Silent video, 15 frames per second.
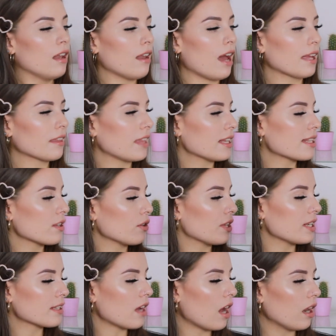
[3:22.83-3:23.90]
like this or
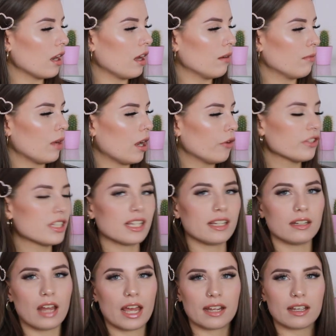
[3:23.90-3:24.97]
this colour,
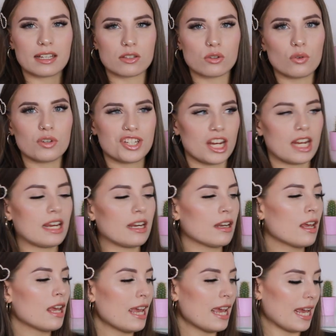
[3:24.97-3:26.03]
obviously like it's not a jean